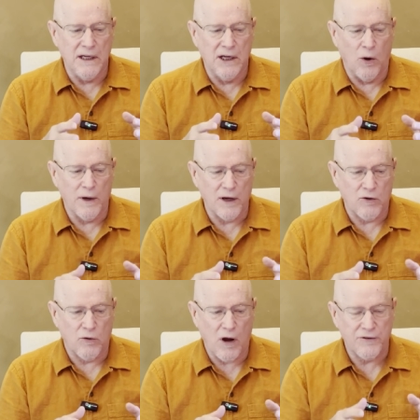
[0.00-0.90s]
going
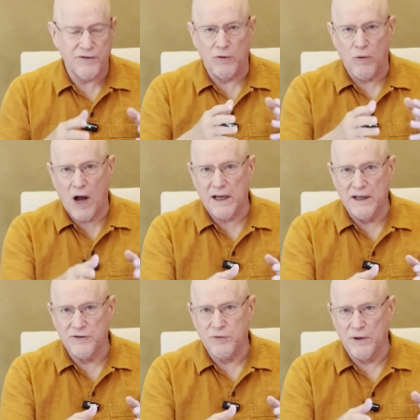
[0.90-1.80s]
across the
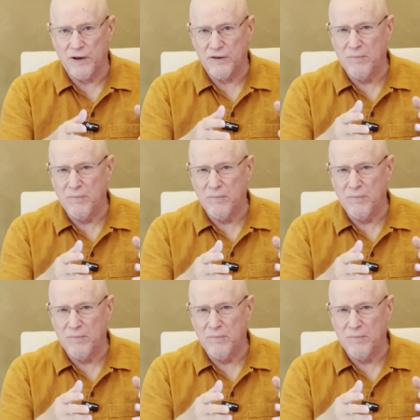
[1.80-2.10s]
Rockies when there's